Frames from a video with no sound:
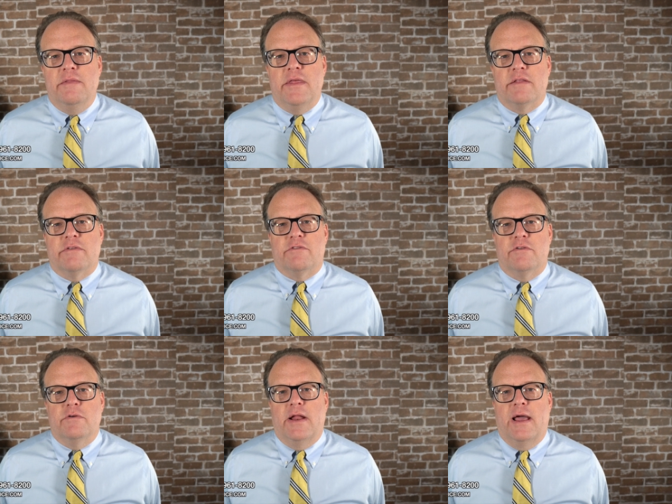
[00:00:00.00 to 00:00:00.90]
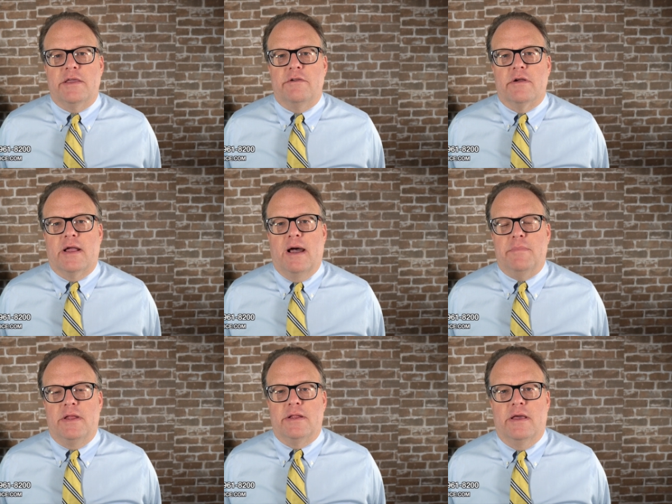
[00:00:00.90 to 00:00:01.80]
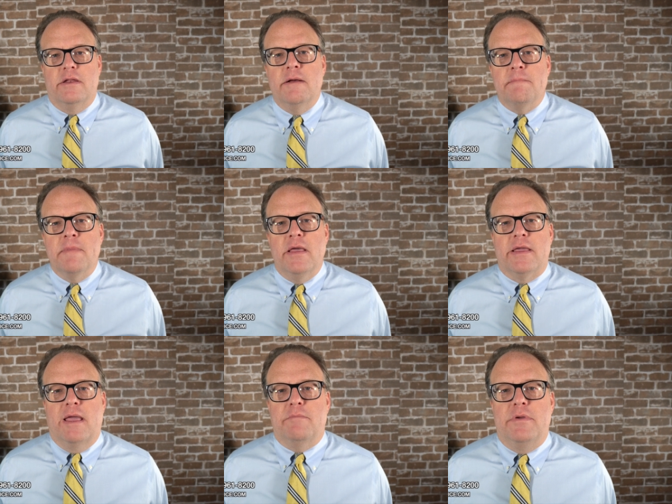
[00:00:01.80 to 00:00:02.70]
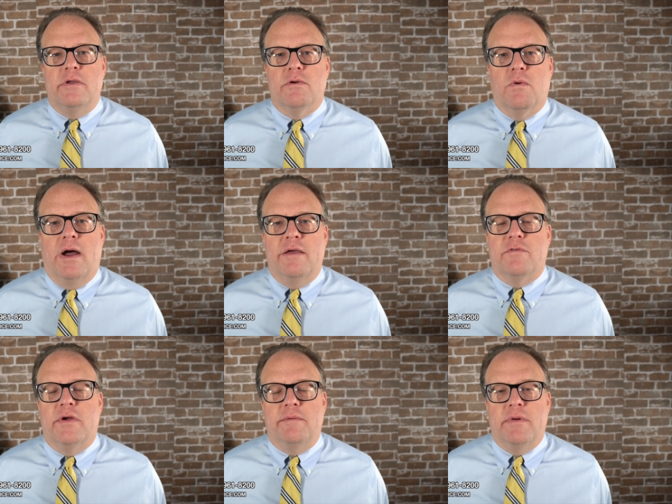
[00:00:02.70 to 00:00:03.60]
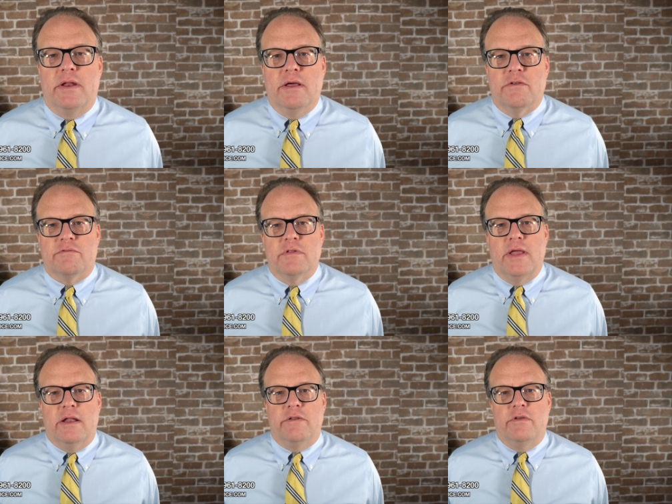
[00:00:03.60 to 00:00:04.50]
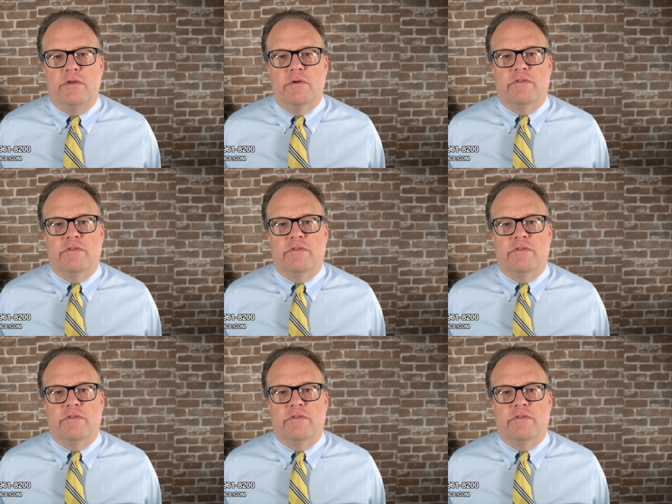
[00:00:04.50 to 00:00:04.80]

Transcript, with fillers: that it's a true and accurate copy. And again, it can't be your wife or anybody else related to you.